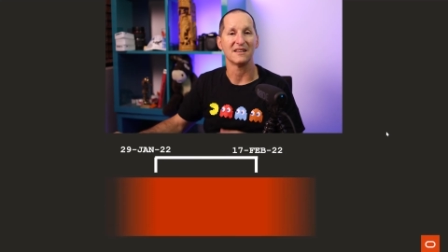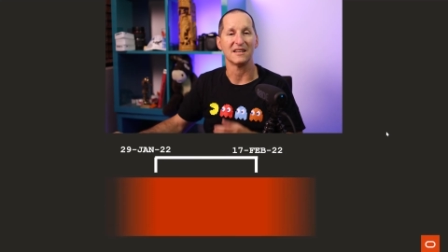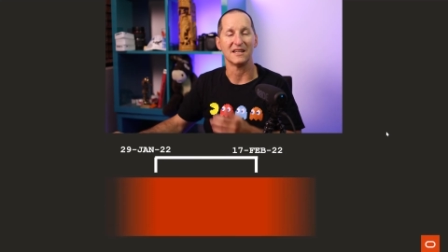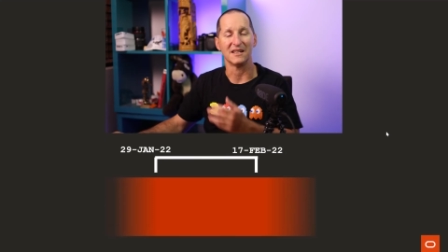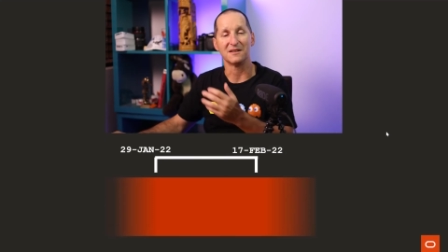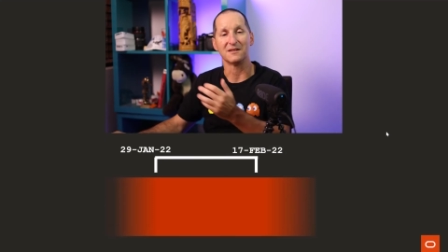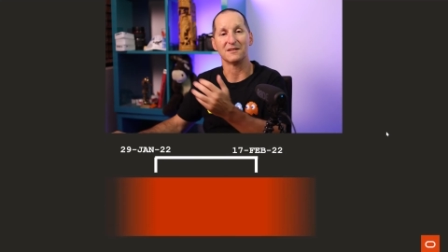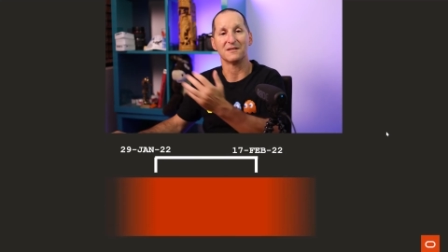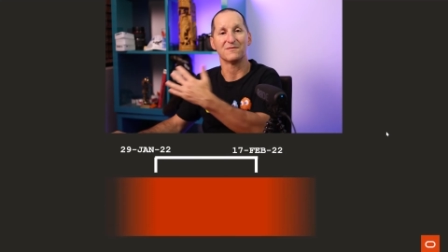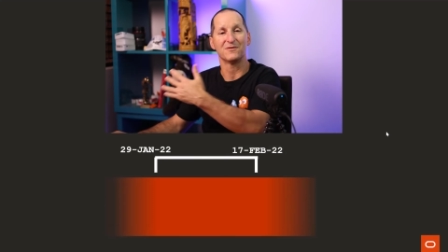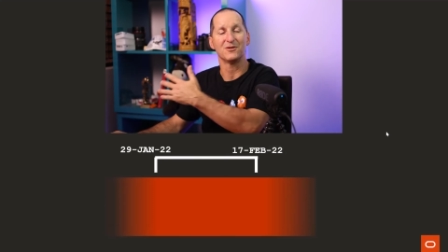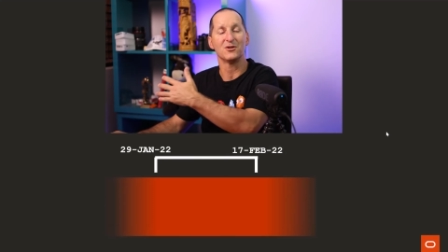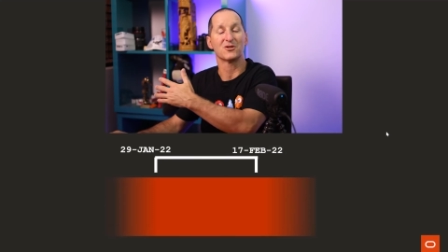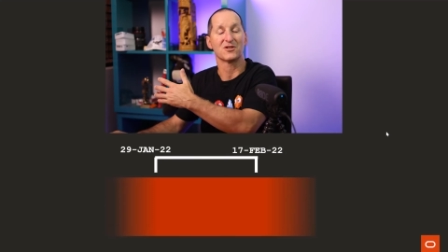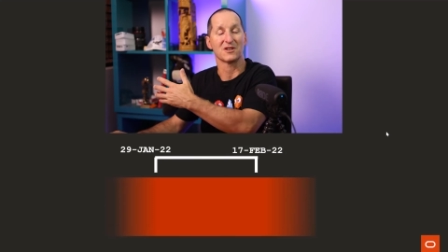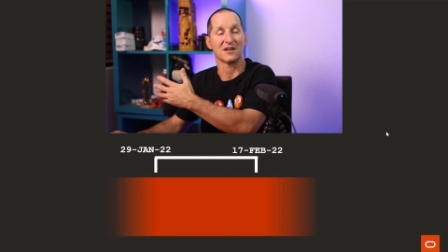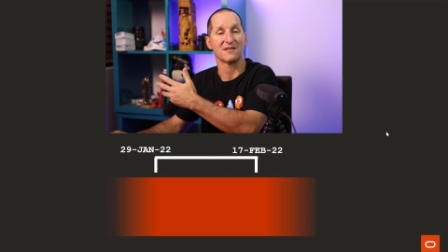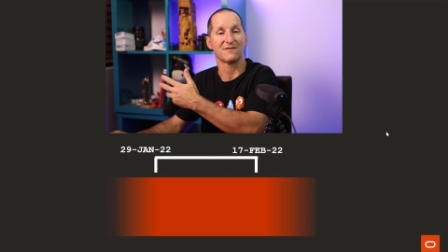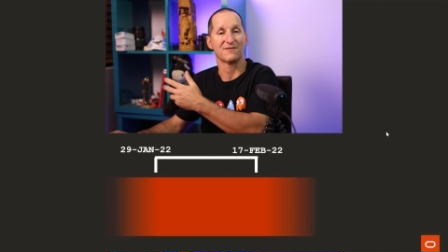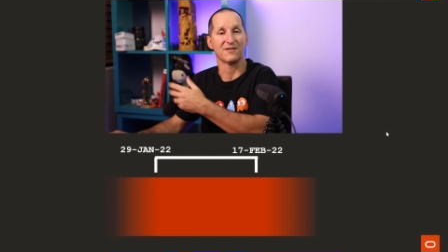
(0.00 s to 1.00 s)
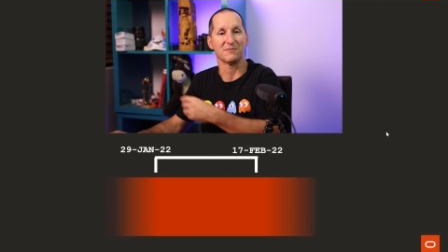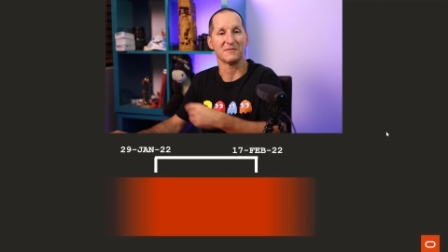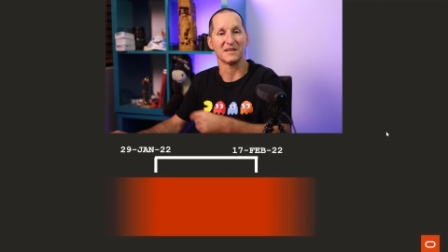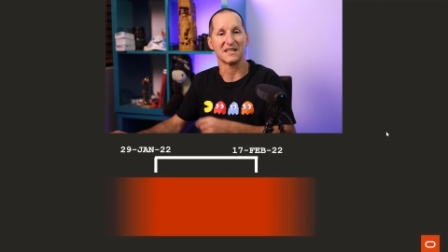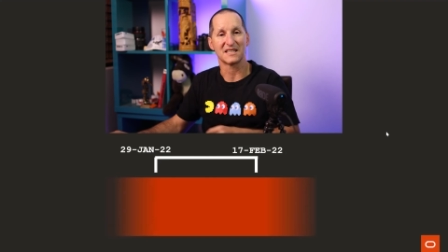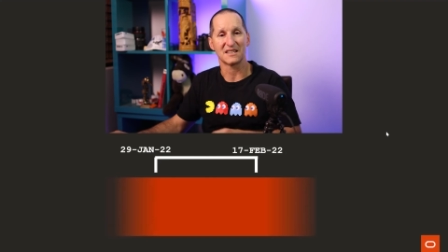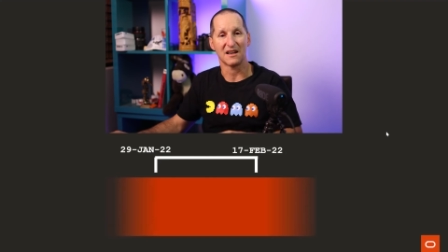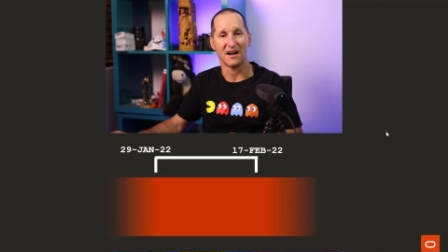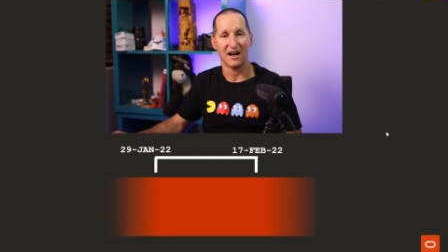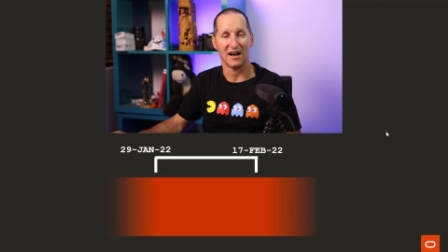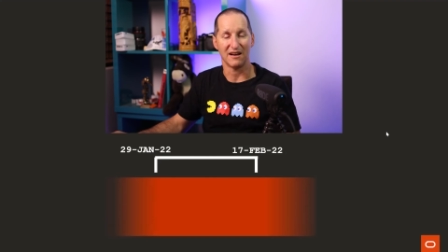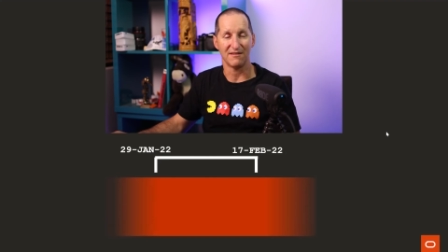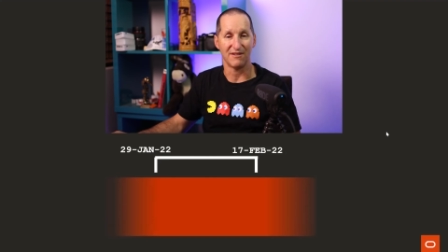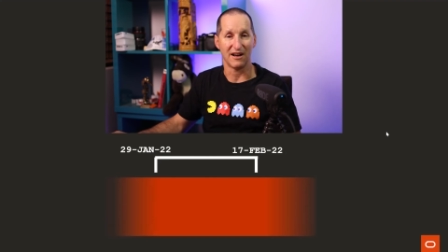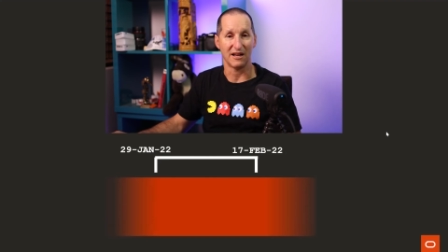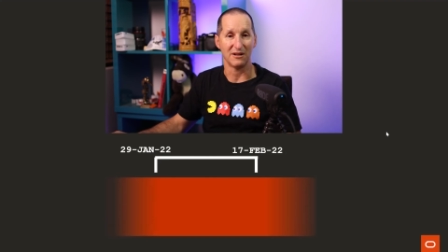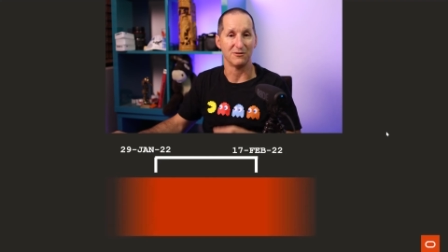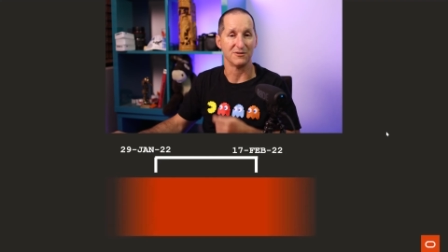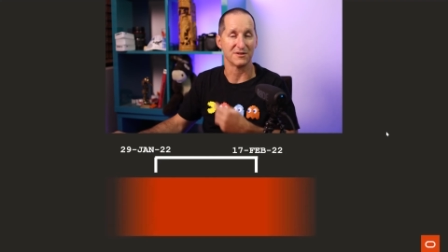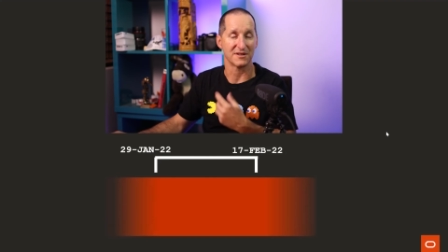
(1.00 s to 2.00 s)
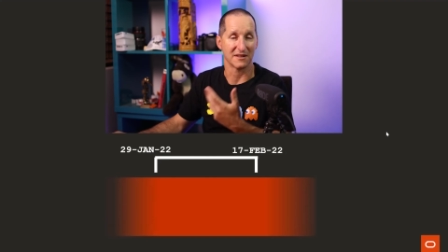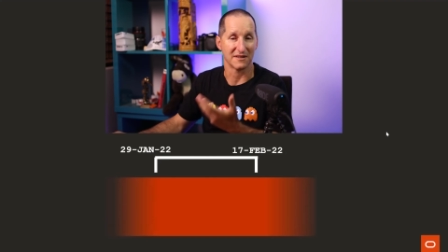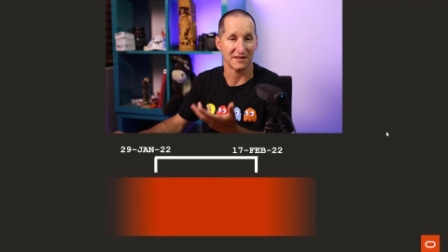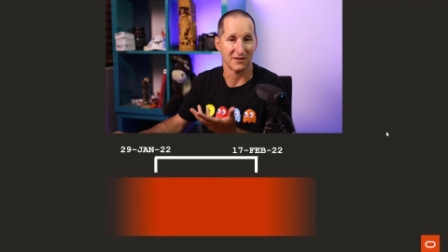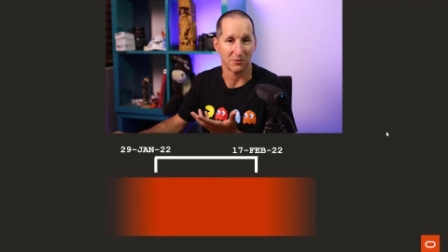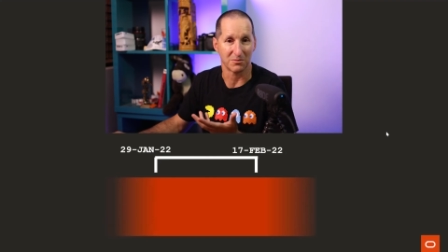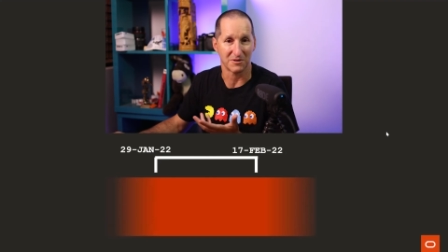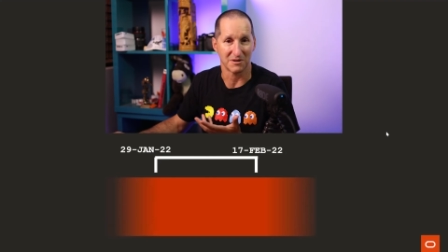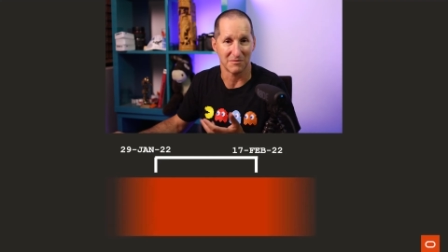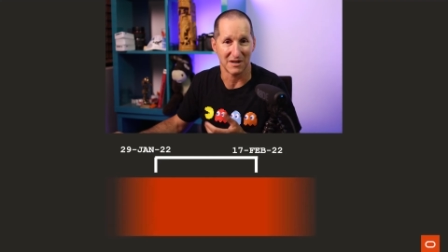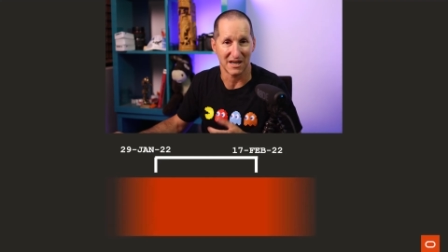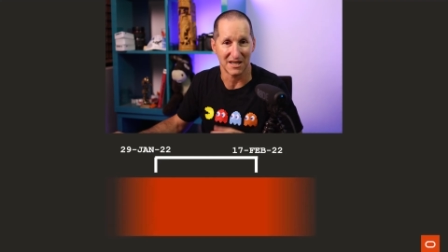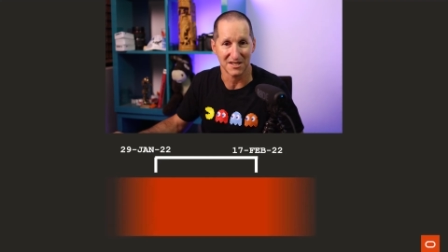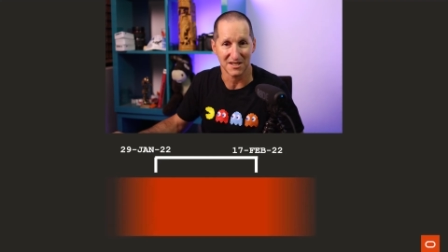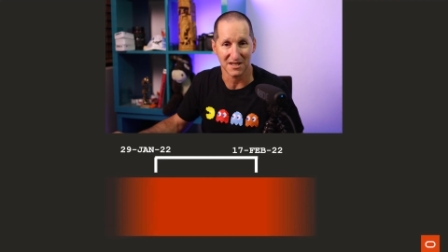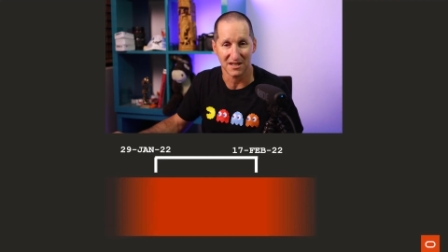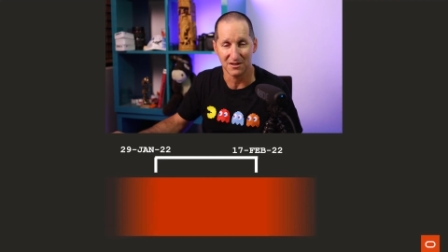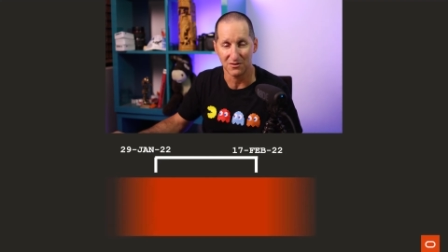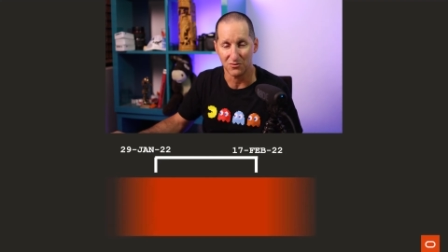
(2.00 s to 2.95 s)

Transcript: into the future from these high values that the optimizer